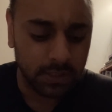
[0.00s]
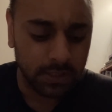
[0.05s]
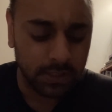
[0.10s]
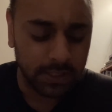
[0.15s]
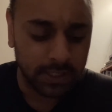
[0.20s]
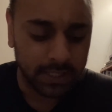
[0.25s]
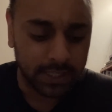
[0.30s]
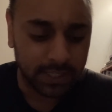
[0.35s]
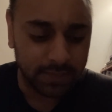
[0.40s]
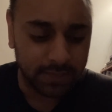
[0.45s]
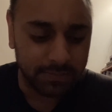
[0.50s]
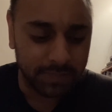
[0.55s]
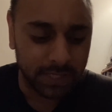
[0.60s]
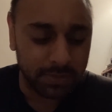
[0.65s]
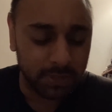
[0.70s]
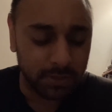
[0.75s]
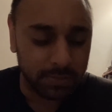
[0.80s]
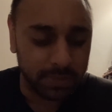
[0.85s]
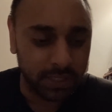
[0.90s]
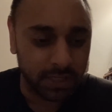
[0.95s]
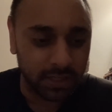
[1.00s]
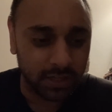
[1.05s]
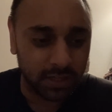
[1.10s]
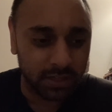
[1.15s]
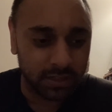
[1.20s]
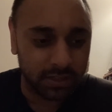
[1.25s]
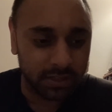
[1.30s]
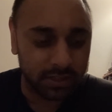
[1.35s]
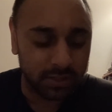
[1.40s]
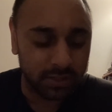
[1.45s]
And maybe it'll be
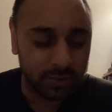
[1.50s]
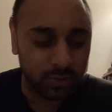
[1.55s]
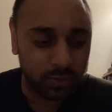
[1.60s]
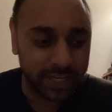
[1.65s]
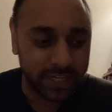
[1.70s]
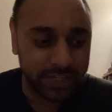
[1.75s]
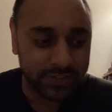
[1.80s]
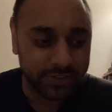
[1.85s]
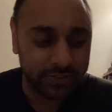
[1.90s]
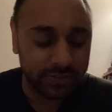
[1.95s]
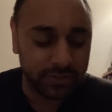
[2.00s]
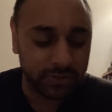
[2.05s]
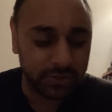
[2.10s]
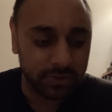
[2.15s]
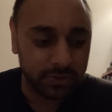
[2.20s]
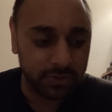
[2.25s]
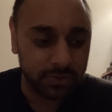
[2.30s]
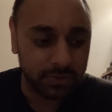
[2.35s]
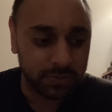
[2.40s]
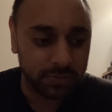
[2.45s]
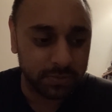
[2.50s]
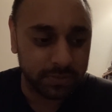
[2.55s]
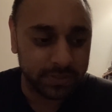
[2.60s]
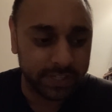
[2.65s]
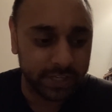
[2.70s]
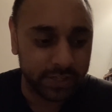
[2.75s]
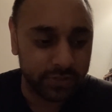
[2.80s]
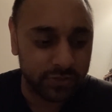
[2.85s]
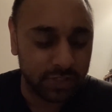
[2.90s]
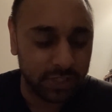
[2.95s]
a way to
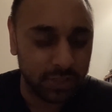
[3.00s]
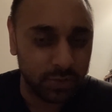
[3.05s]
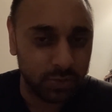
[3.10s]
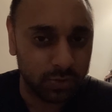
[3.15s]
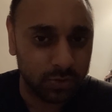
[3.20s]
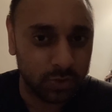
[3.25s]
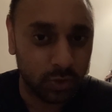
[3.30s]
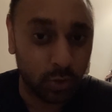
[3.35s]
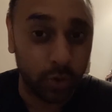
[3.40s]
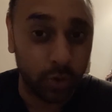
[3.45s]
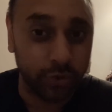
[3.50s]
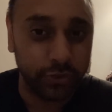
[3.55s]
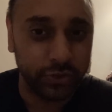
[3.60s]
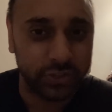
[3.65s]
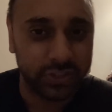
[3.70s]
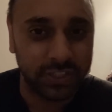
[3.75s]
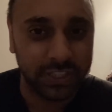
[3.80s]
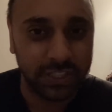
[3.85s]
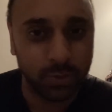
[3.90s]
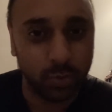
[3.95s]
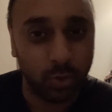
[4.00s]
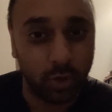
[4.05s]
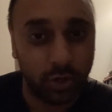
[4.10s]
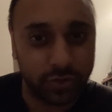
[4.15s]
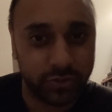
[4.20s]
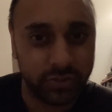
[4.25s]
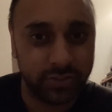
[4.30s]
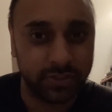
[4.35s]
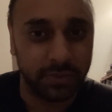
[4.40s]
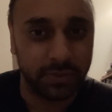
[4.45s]
potentially consciously
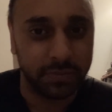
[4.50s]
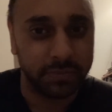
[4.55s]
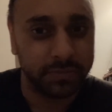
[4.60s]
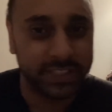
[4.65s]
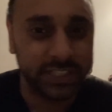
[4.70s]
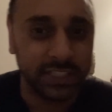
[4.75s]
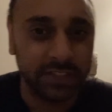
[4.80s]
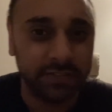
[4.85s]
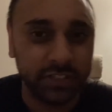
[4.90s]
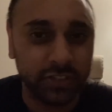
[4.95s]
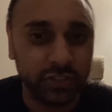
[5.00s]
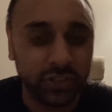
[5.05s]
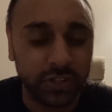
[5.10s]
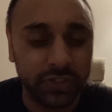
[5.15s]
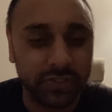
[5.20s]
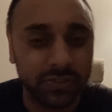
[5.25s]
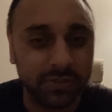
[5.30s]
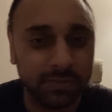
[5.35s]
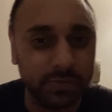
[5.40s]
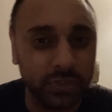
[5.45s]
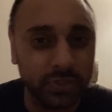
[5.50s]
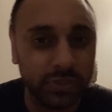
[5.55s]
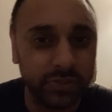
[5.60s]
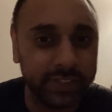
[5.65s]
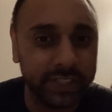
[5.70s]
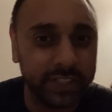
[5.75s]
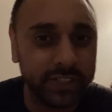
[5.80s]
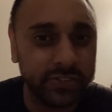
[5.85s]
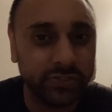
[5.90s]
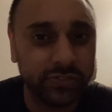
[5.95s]
watch some TV shows and
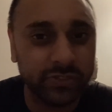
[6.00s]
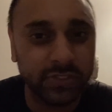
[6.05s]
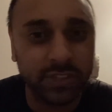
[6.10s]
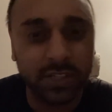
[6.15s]
movies